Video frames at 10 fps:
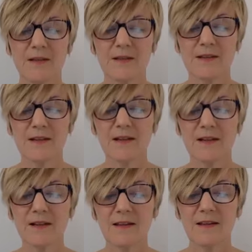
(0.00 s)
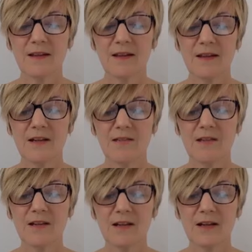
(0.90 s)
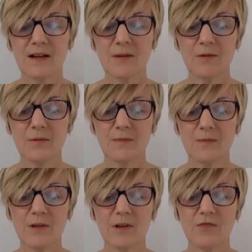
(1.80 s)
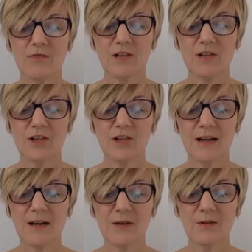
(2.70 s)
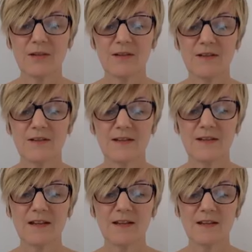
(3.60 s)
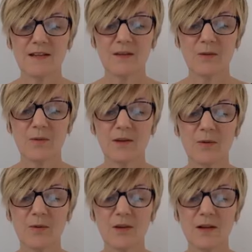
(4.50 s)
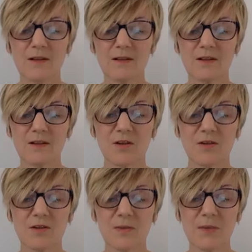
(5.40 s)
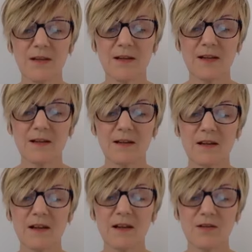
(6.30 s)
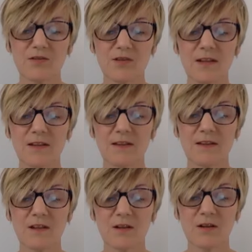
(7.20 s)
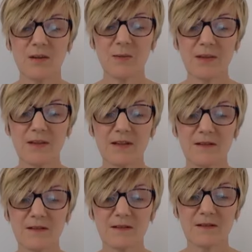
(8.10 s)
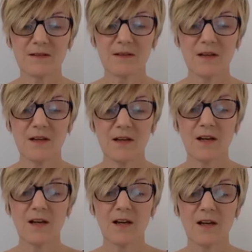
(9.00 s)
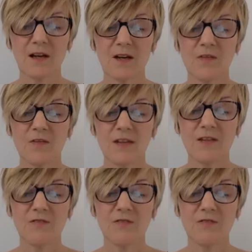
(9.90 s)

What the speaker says: Settle in the here and now. Reach down into the center where the world is not spinning and drink this holy peace. Feel